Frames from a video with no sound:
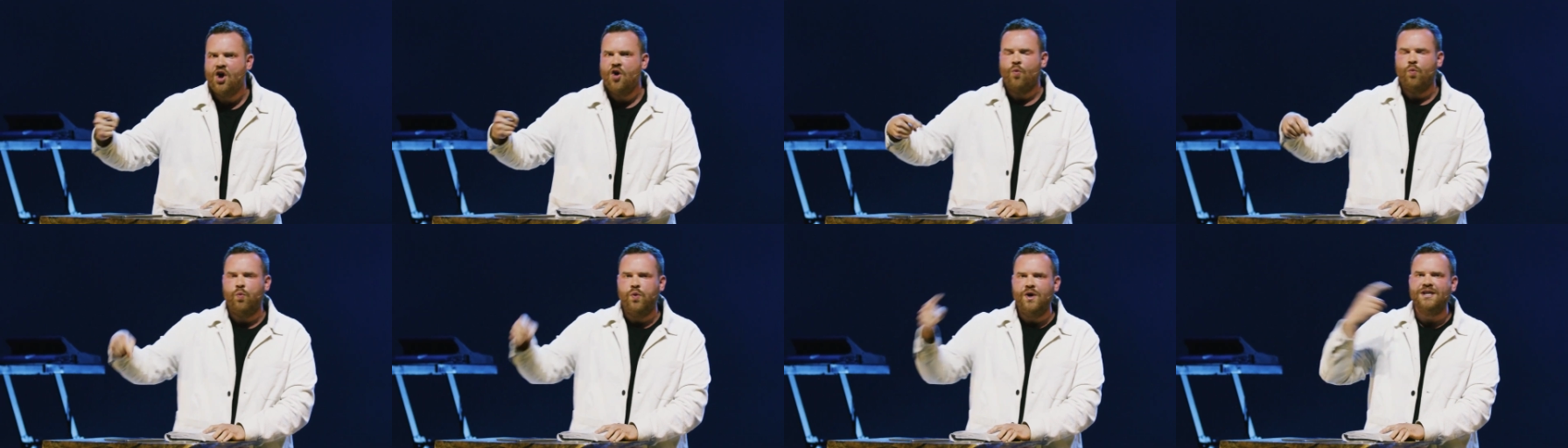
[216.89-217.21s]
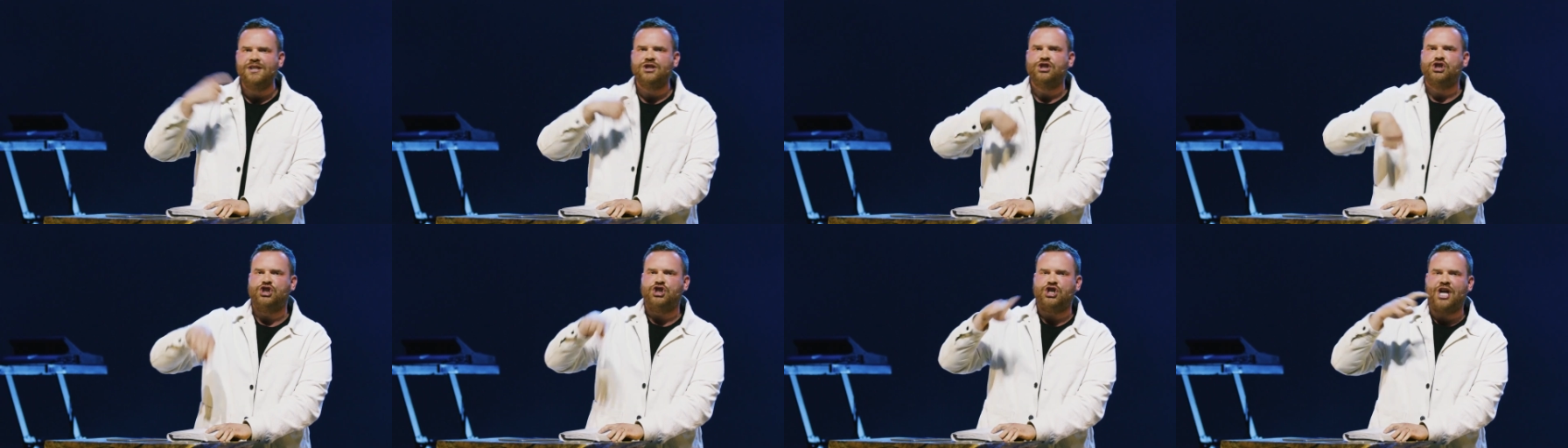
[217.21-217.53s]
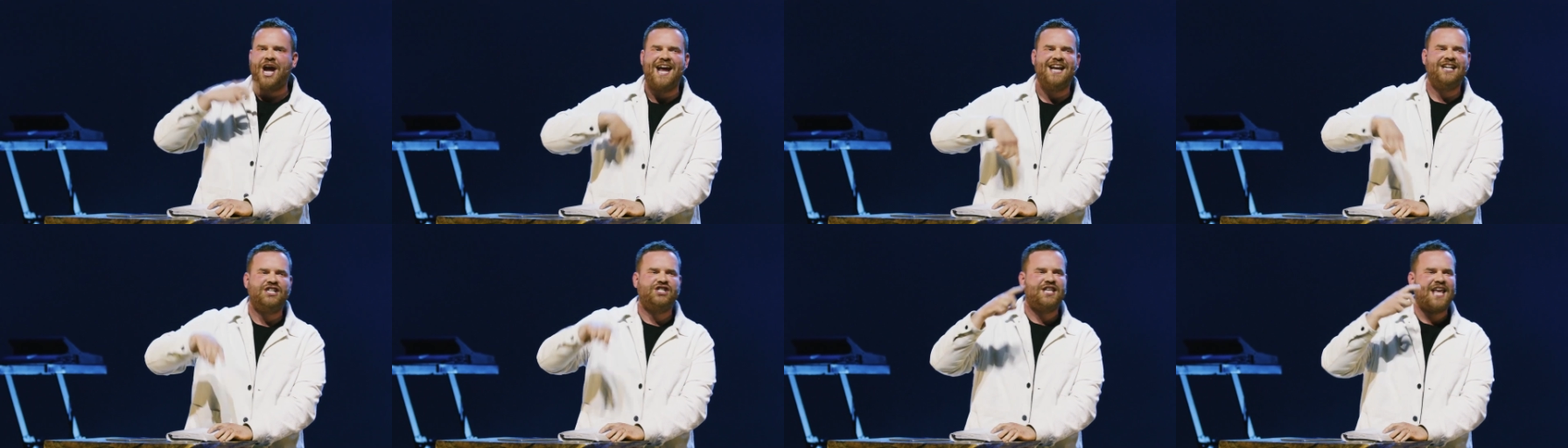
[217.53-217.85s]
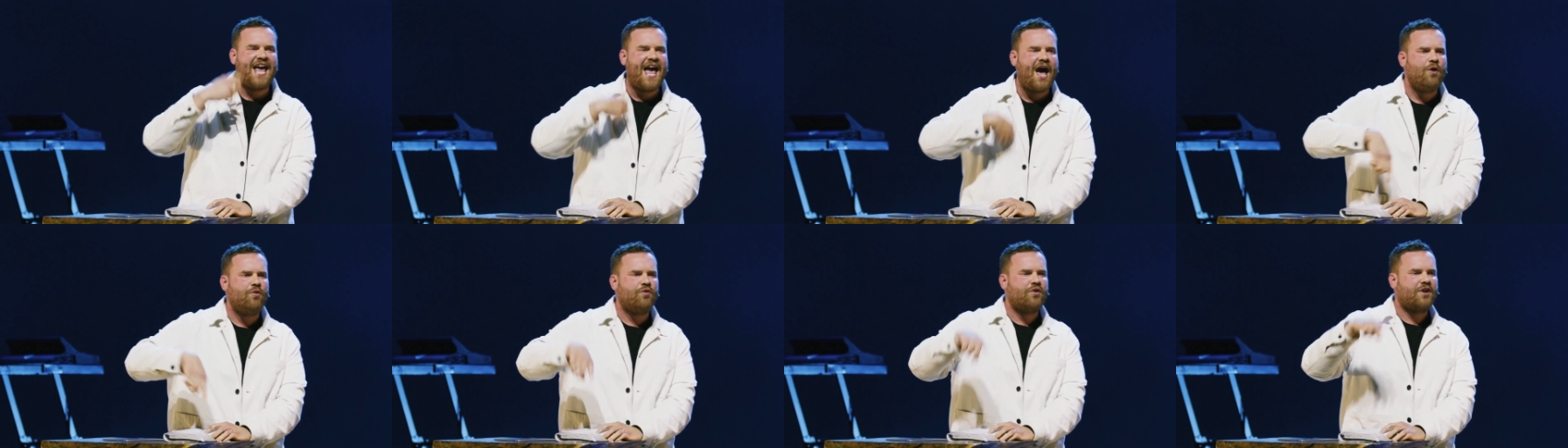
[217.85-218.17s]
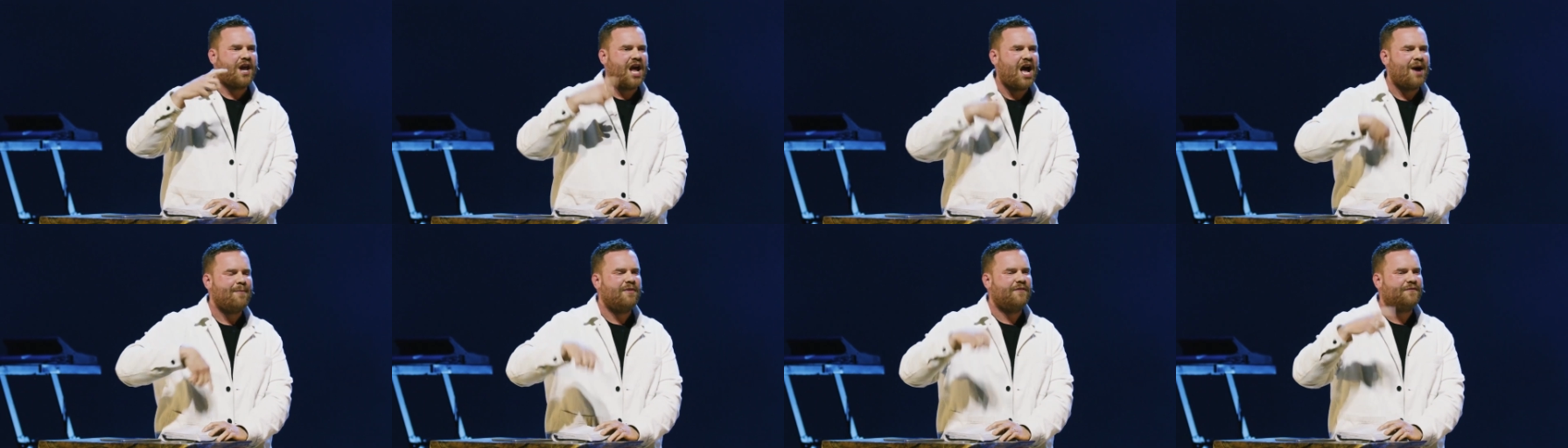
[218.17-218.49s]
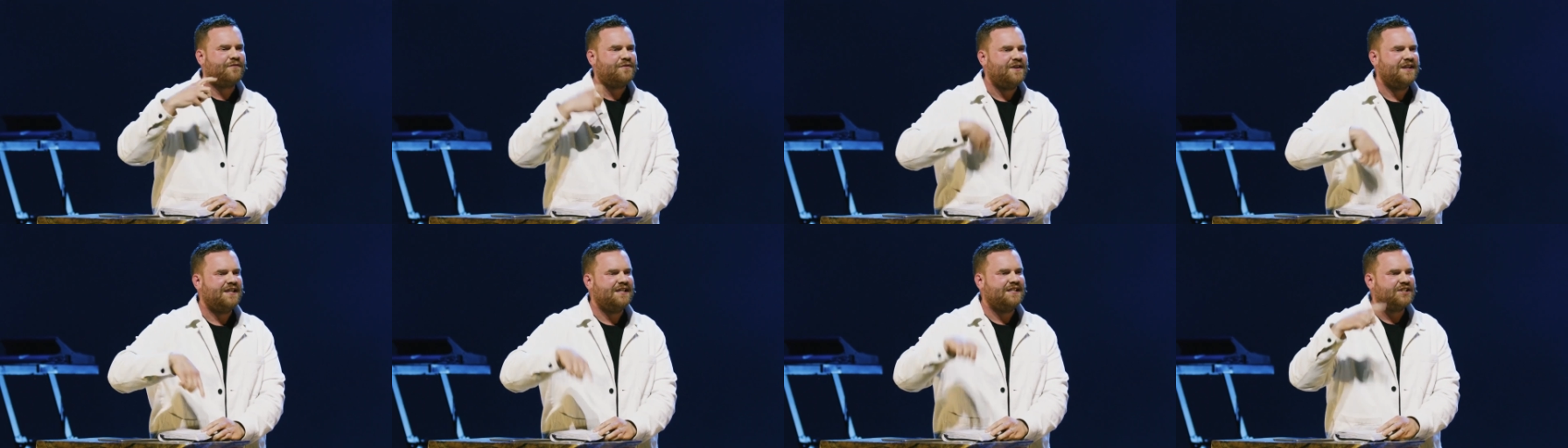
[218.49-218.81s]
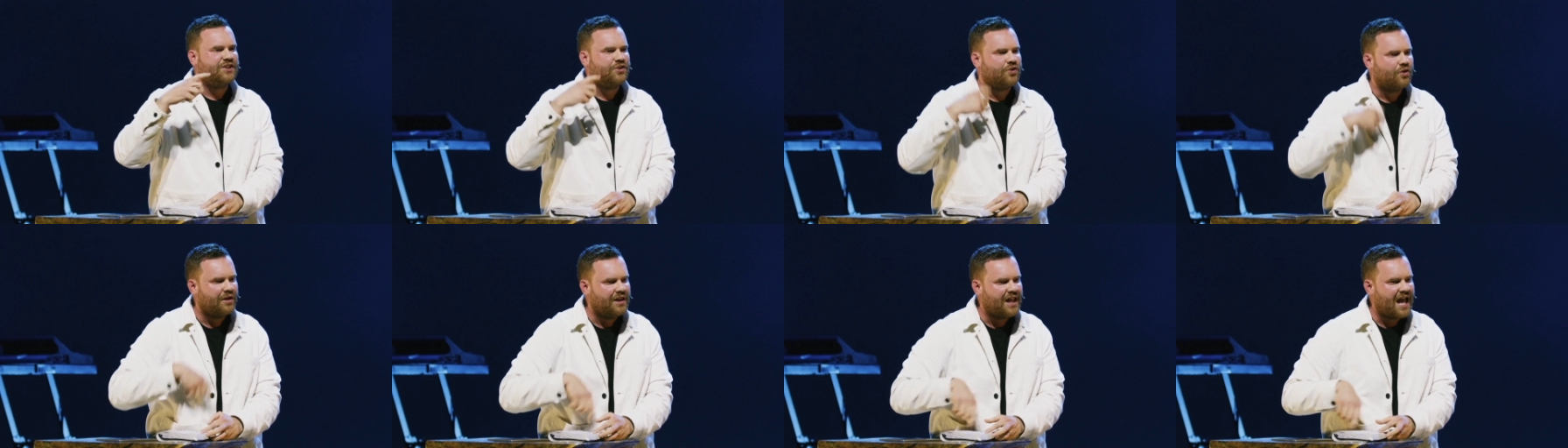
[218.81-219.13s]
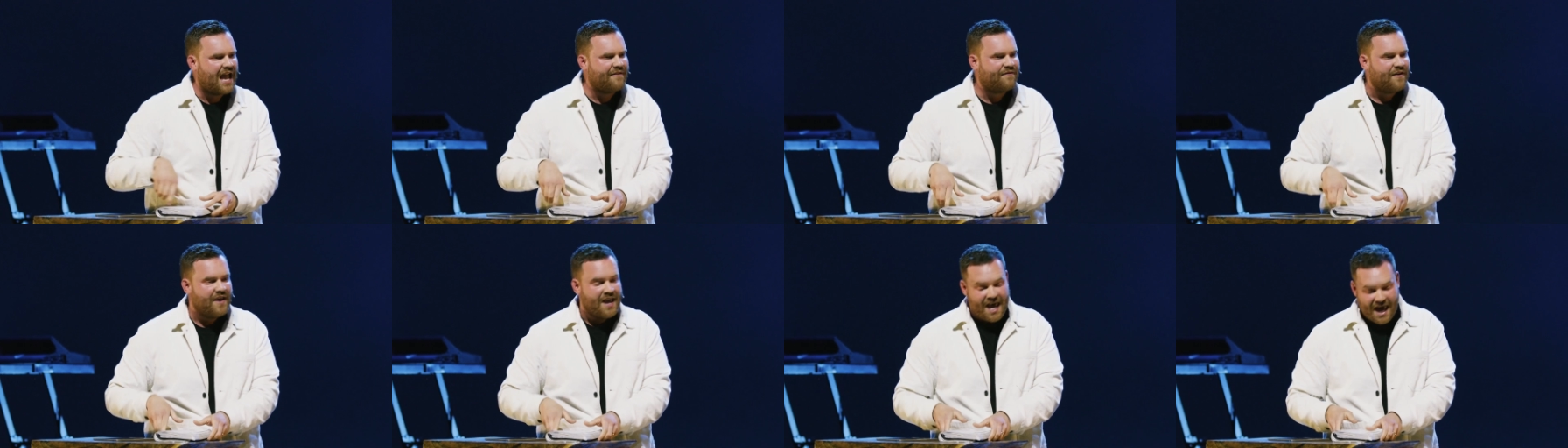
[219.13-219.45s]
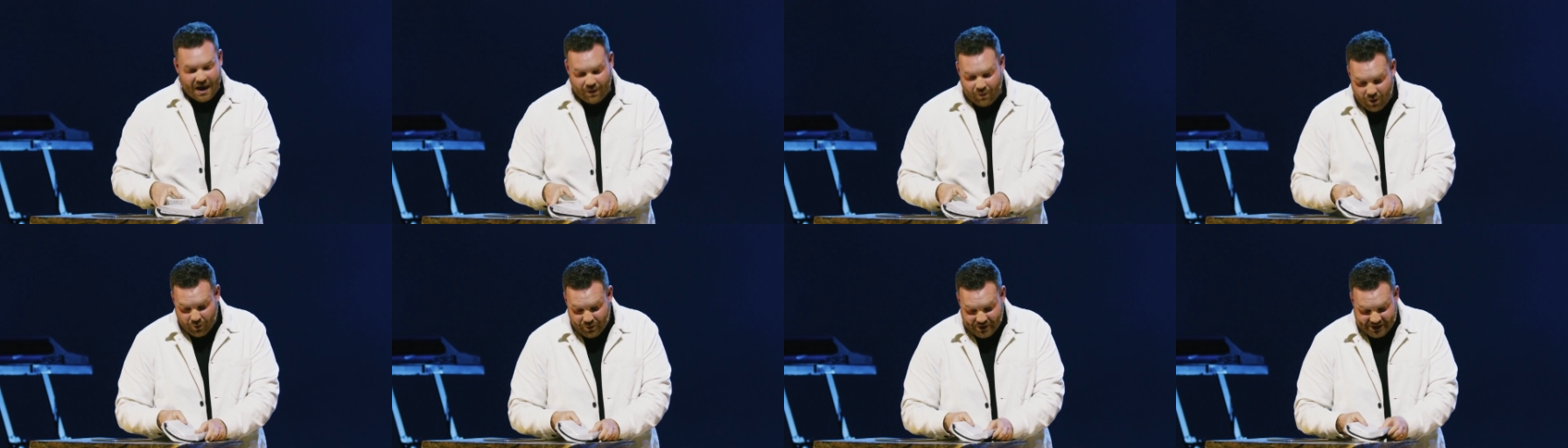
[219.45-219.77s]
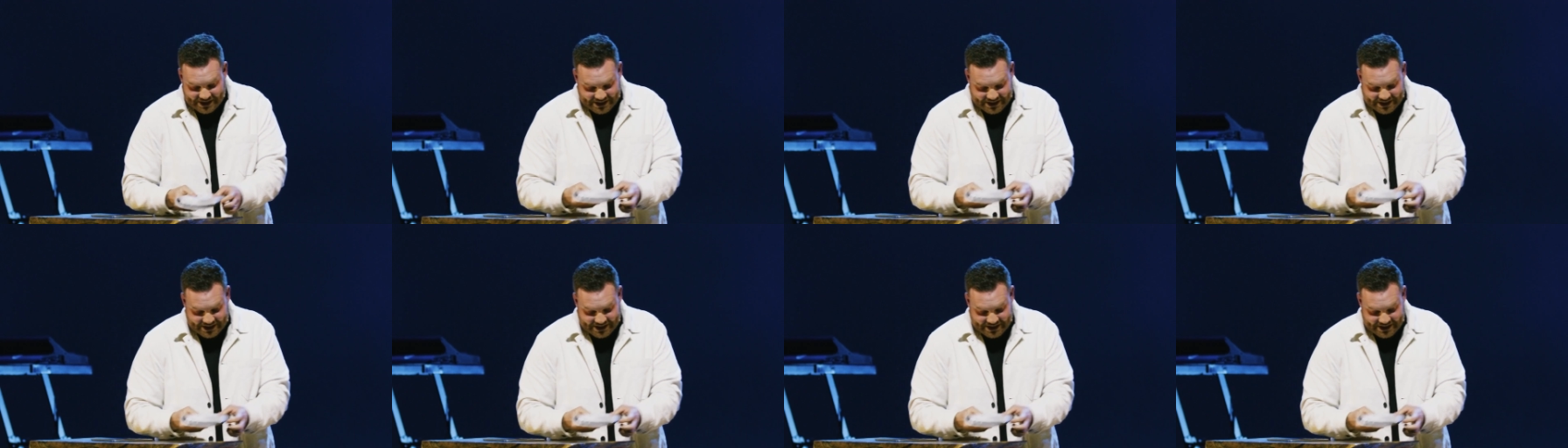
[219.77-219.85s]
will change the outcome of things in your life. And what we